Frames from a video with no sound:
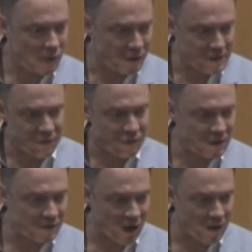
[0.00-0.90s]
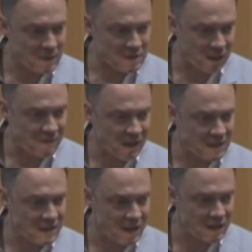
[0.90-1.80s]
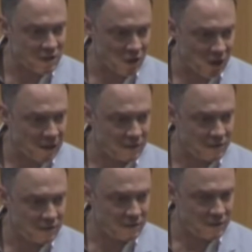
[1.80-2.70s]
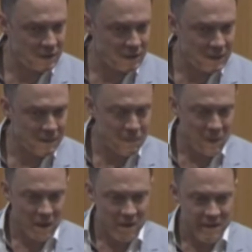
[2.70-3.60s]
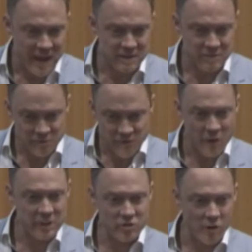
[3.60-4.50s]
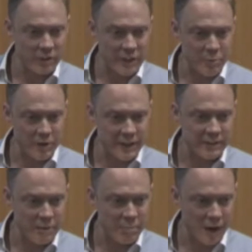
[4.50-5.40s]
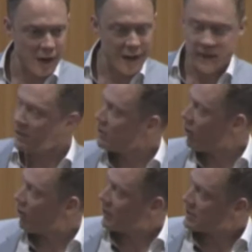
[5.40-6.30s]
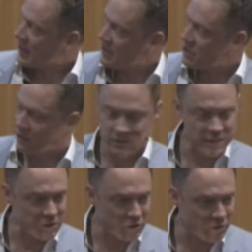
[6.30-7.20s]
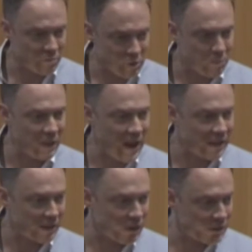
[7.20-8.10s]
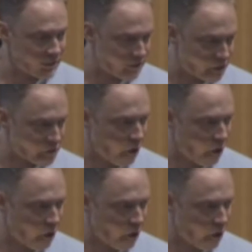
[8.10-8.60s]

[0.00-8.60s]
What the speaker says: or in different environments, like vaccinating a child, that's very strongly predicted by your intentions and your planning, right? These are just